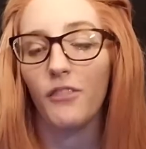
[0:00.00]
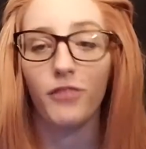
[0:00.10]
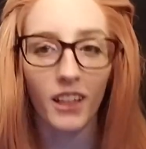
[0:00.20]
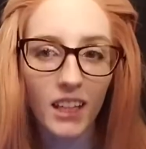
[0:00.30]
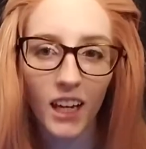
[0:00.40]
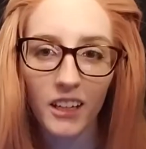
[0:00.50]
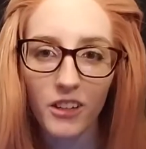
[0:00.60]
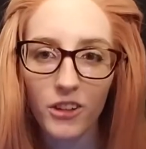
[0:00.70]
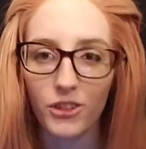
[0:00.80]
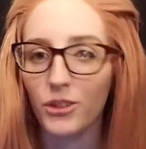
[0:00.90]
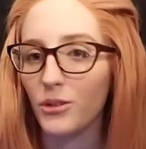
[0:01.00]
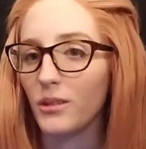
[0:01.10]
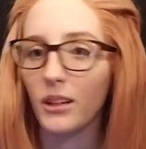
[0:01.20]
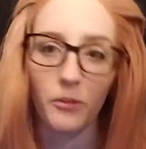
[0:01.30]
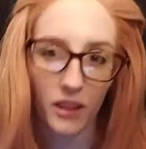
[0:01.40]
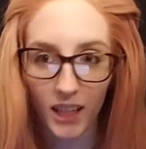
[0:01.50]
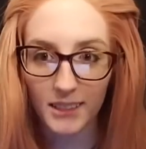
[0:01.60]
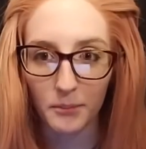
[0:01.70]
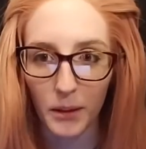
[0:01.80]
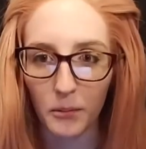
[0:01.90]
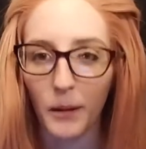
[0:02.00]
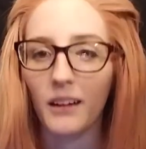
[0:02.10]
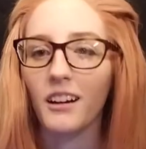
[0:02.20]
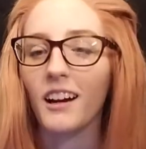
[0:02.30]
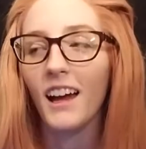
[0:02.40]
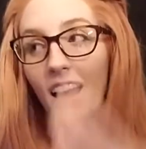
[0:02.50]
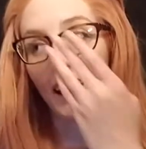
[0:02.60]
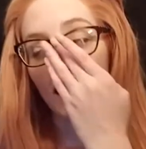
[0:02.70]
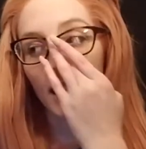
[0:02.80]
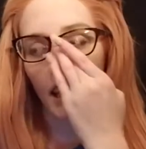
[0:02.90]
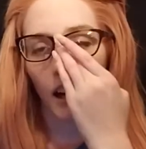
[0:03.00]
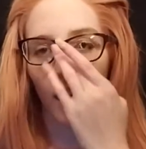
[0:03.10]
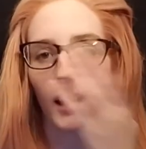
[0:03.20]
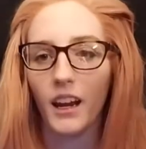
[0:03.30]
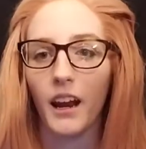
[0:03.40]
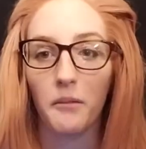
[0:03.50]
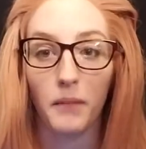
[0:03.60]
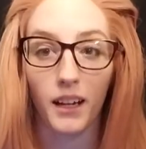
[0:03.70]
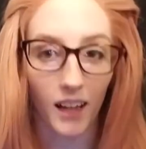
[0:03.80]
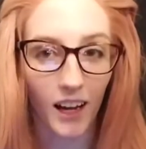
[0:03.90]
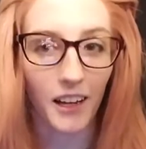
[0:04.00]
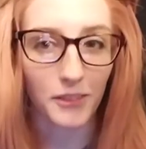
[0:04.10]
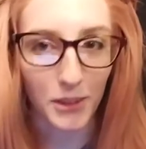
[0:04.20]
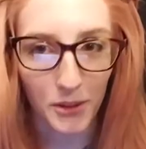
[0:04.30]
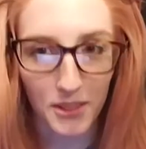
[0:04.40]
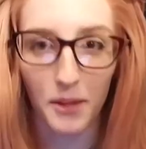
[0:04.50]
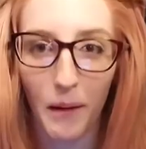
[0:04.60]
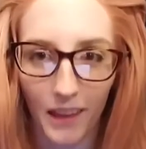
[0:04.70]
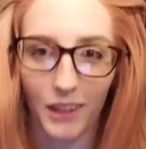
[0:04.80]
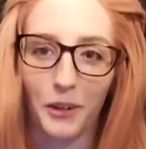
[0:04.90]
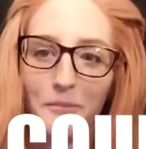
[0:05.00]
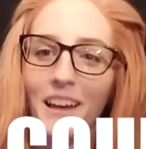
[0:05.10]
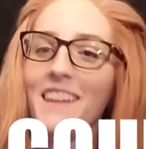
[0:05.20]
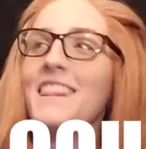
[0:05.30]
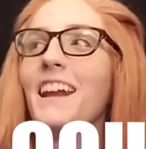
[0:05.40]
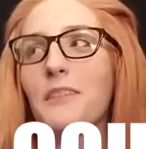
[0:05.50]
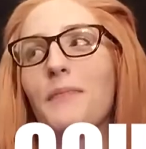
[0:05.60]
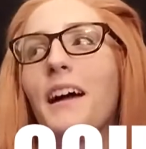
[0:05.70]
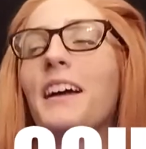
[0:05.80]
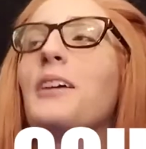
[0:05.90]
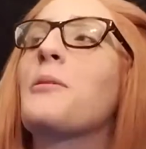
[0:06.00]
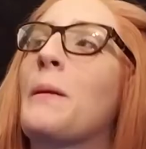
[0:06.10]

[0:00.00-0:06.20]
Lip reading: finally got into the suit with lots of baby powder, get to the con, and I'm like, I have to go to the bathroom, and then I'm like,